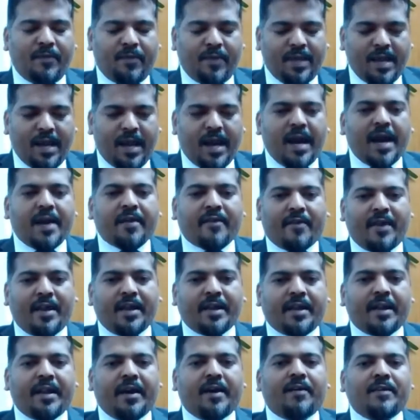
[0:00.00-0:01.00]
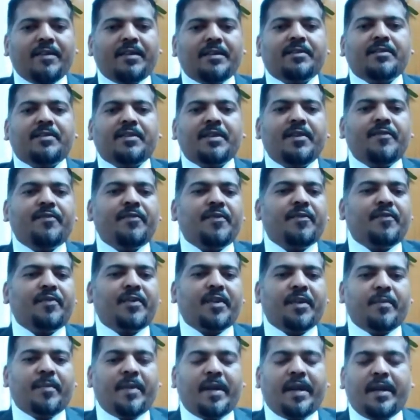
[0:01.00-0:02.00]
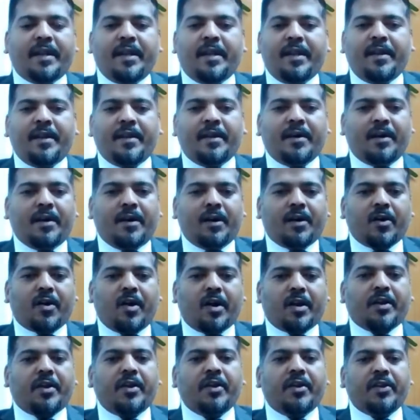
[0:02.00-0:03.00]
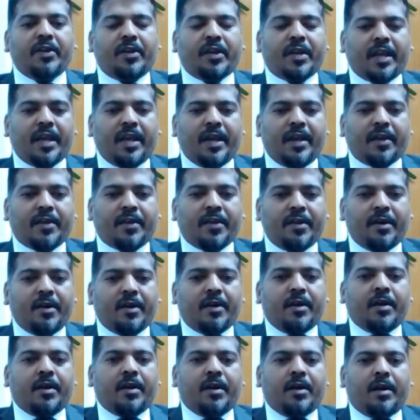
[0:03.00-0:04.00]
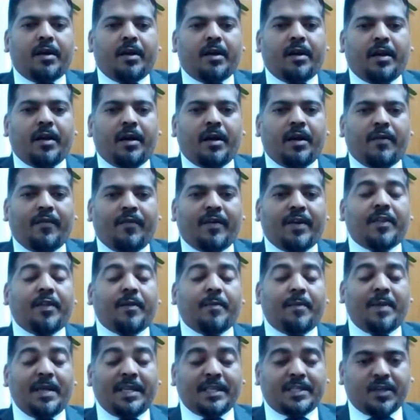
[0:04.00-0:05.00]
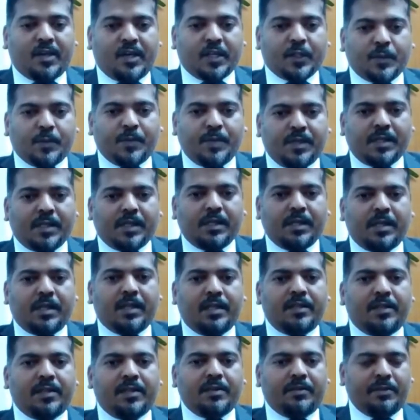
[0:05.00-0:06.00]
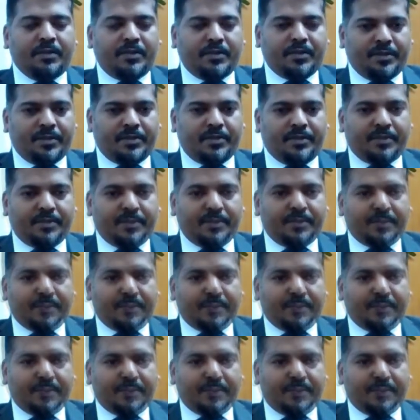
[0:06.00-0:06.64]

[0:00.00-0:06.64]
we are right now is 350 bedded quaternary care one of the best hospital in the region.